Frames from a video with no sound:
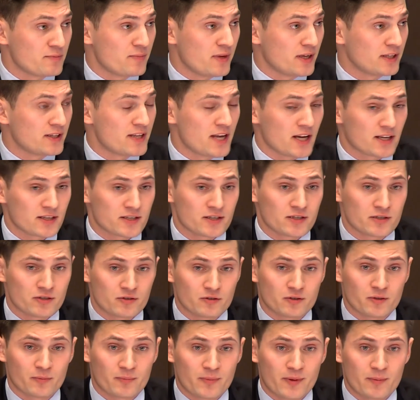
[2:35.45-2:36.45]
big taxes
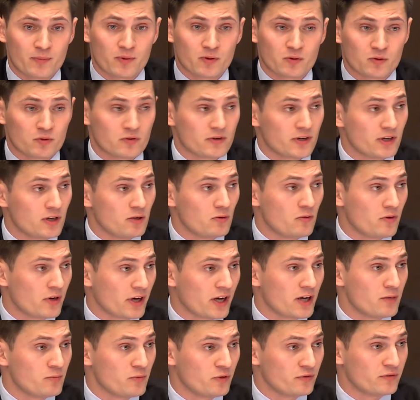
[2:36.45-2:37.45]
to the people who really
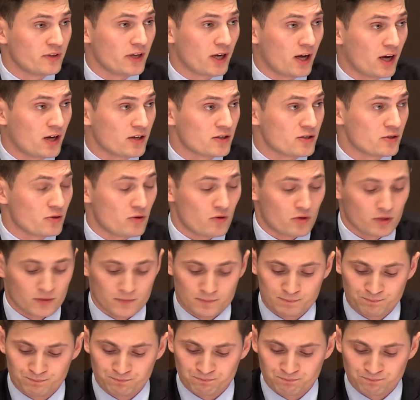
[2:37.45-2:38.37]
work and move the country on.